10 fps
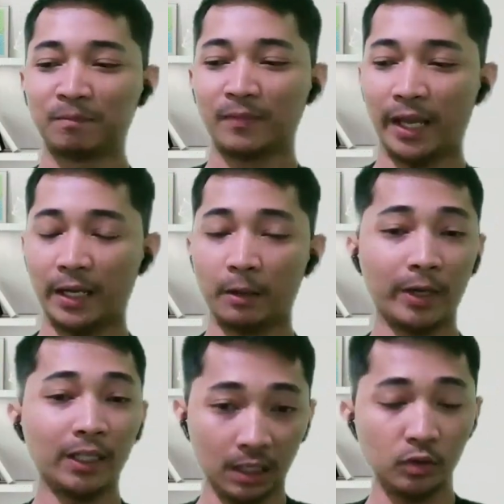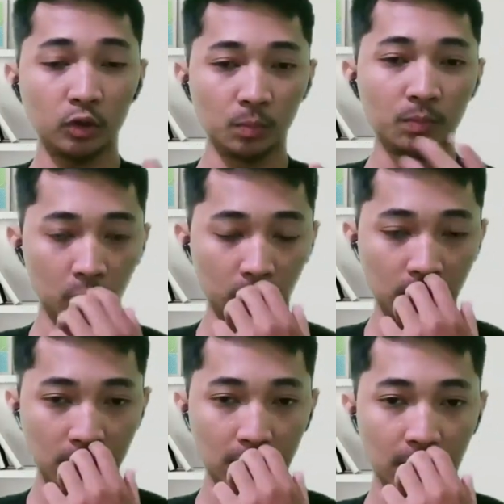And when it comes to
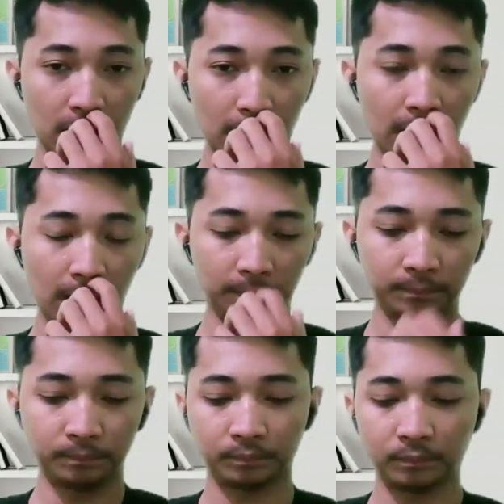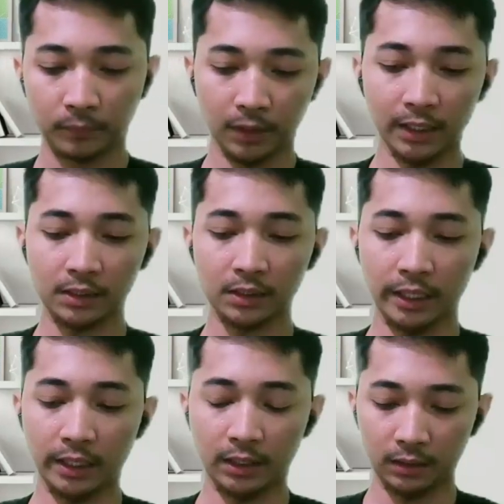MOOCs, let's
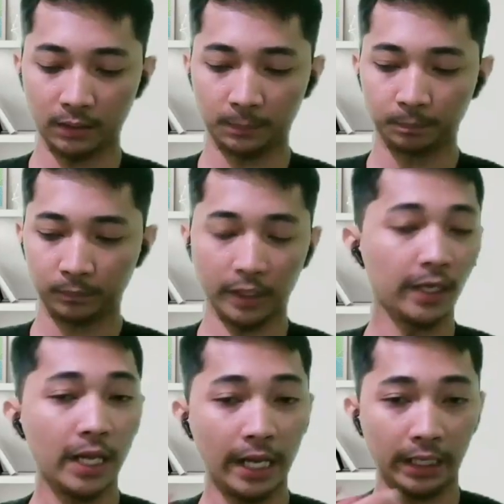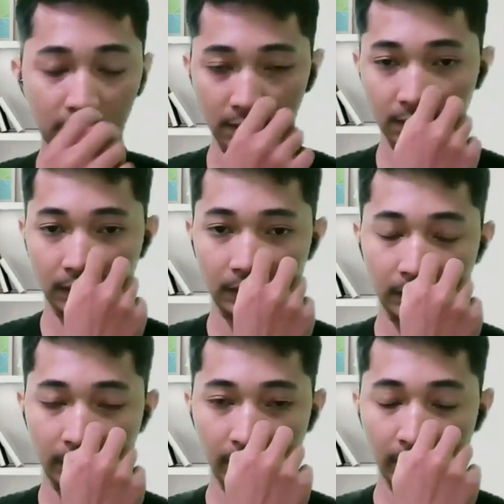take edX
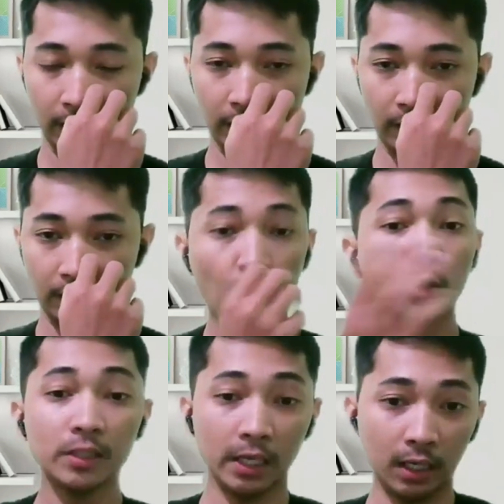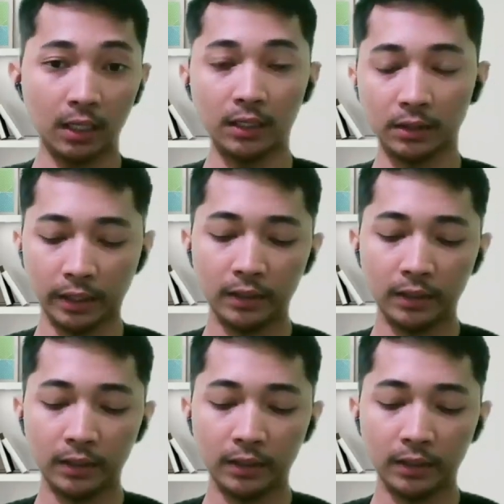and Coursera, let's say.